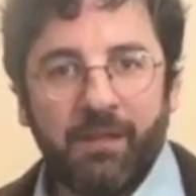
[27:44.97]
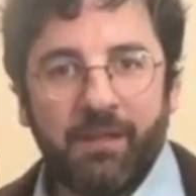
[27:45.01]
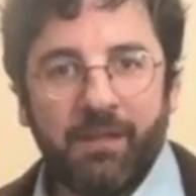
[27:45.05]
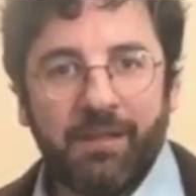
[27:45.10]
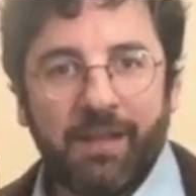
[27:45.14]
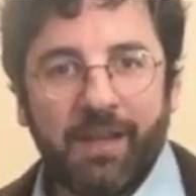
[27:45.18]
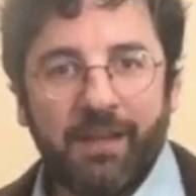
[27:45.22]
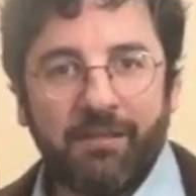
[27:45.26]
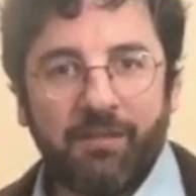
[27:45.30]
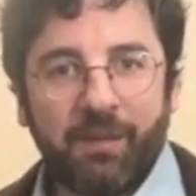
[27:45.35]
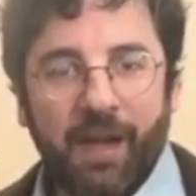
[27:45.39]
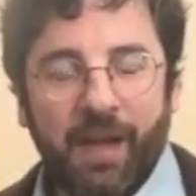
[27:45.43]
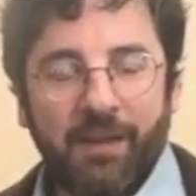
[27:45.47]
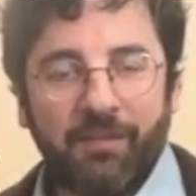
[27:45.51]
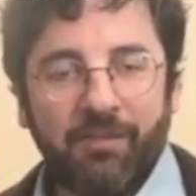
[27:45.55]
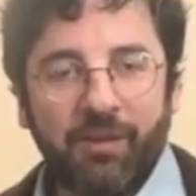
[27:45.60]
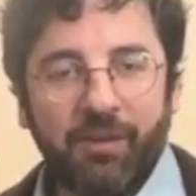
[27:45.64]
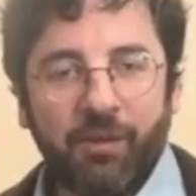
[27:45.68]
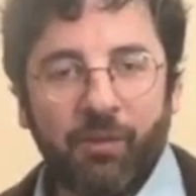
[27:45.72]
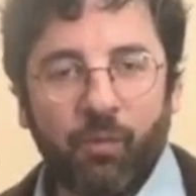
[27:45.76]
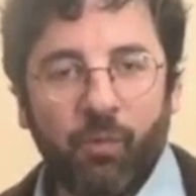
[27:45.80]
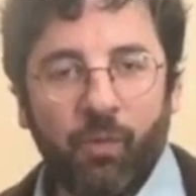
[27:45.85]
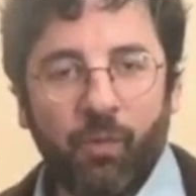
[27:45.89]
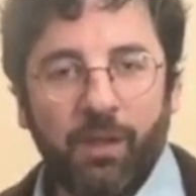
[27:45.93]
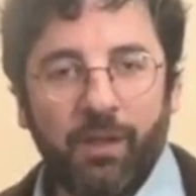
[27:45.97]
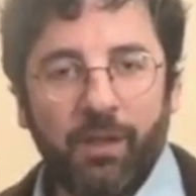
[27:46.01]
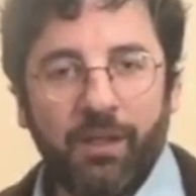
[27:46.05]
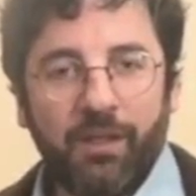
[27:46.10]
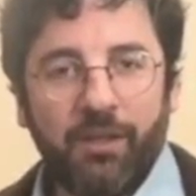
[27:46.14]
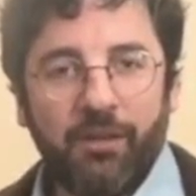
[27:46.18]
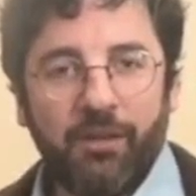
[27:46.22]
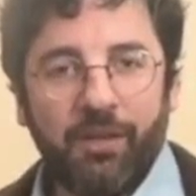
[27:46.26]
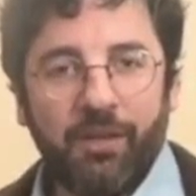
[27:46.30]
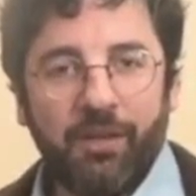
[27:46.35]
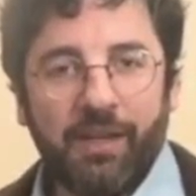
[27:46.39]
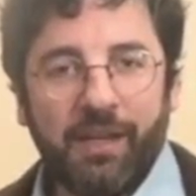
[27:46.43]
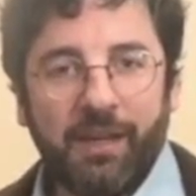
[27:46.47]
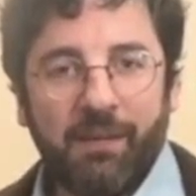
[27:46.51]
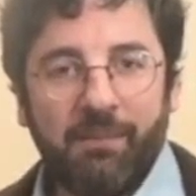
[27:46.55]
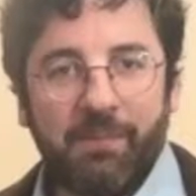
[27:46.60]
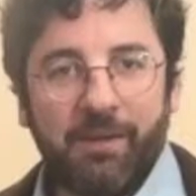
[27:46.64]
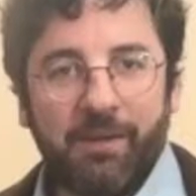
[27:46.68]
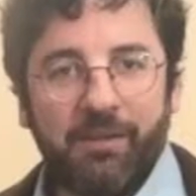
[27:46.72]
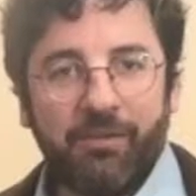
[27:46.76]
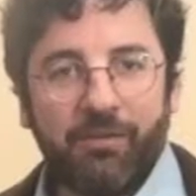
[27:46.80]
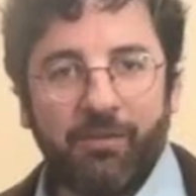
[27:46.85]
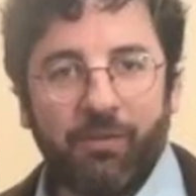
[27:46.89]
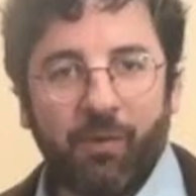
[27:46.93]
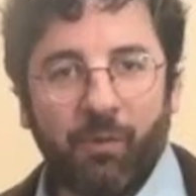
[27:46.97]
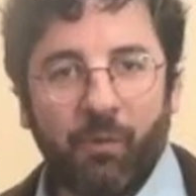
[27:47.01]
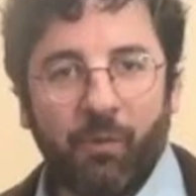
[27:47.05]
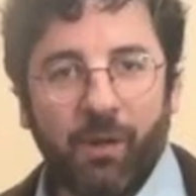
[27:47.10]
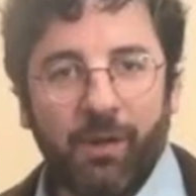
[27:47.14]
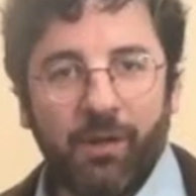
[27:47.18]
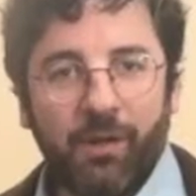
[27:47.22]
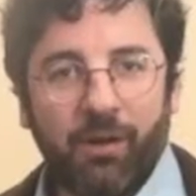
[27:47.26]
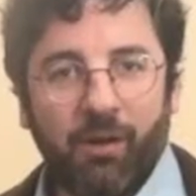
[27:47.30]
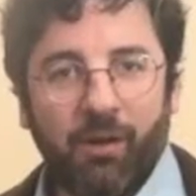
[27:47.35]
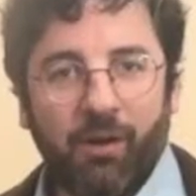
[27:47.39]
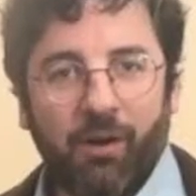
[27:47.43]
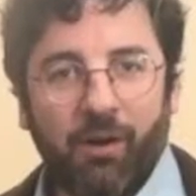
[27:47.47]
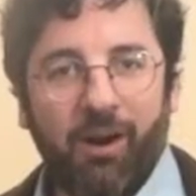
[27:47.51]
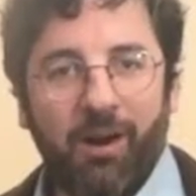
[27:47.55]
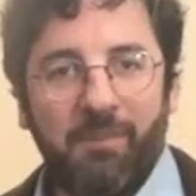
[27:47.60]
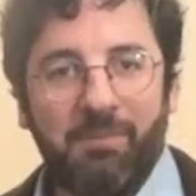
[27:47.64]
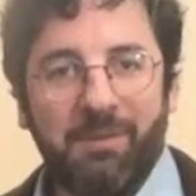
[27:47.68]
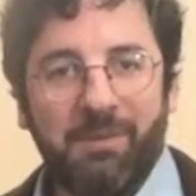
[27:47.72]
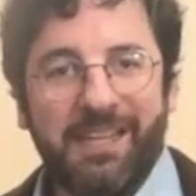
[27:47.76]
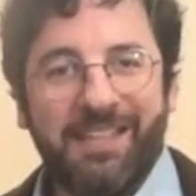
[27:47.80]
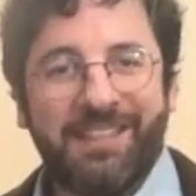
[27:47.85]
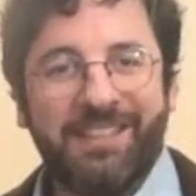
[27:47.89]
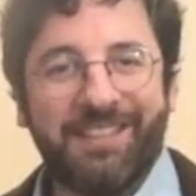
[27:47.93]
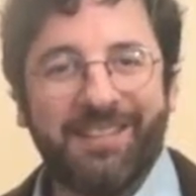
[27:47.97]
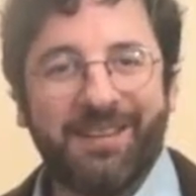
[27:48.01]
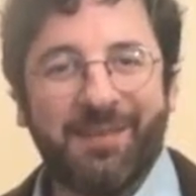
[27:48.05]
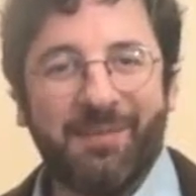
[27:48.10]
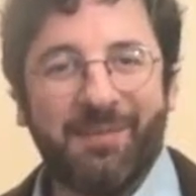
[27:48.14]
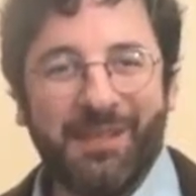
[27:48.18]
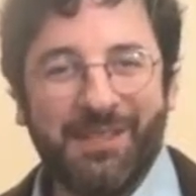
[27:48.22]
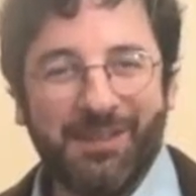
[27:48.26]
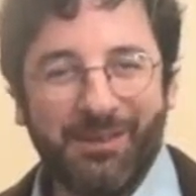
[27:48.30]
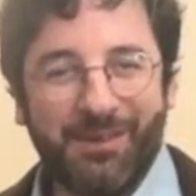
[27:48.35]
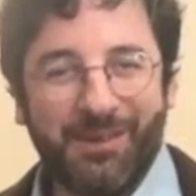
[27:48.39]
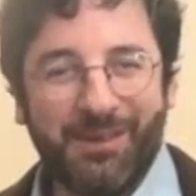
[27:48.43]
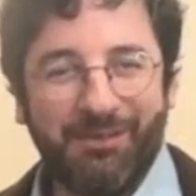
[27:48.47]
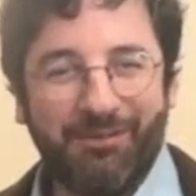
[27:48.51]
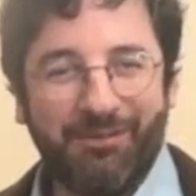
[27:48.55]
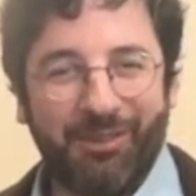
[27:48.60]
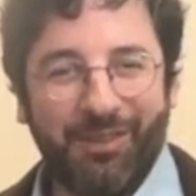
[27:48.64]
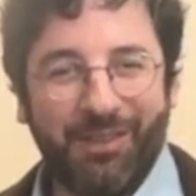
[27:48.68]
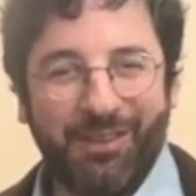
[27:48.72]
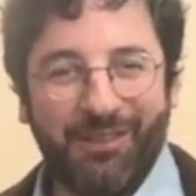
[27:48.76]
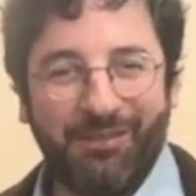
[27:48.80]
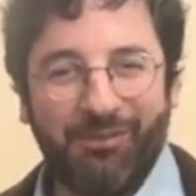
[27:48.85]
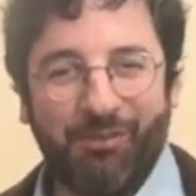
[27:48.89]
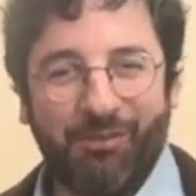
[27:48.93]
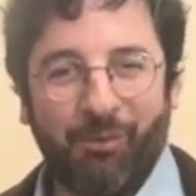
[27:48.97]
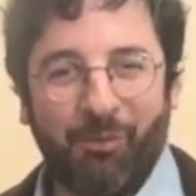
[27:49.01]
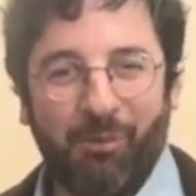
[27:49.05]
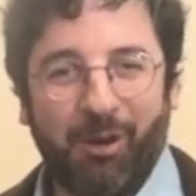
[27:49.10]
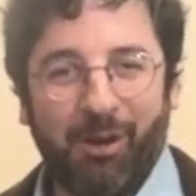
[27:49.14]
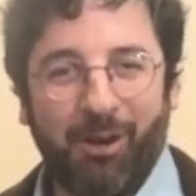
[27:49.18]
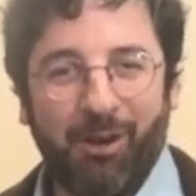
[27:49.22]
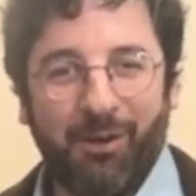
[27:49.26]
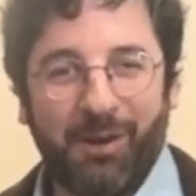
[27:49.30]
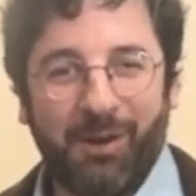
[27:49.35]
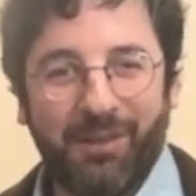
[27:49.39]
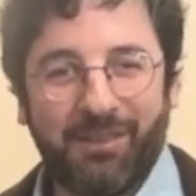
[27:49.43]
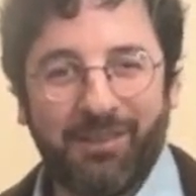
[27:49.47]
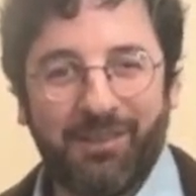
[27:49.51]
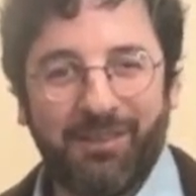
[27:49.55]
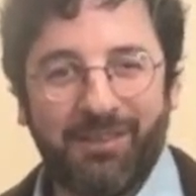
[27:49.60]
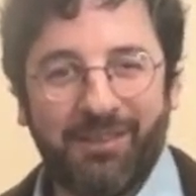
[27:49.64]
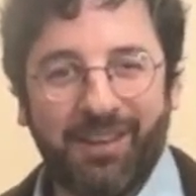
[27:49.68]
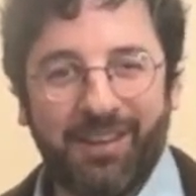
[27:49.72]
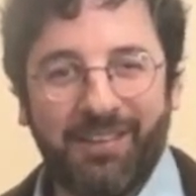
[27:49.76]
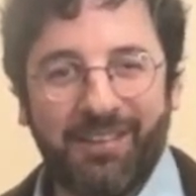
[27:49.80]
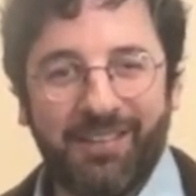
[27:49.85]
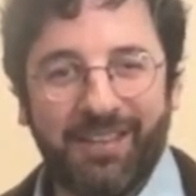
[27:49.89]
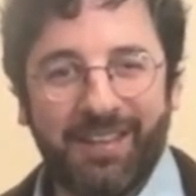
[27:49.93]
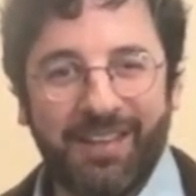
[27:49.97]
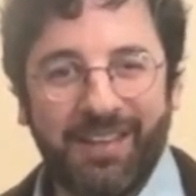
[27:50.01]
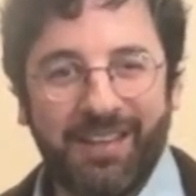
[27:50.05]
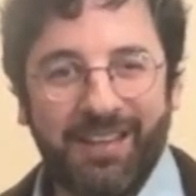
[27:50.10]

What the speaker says: That's actually a really good image for what your arm needs to be doing for this vibrato exercise.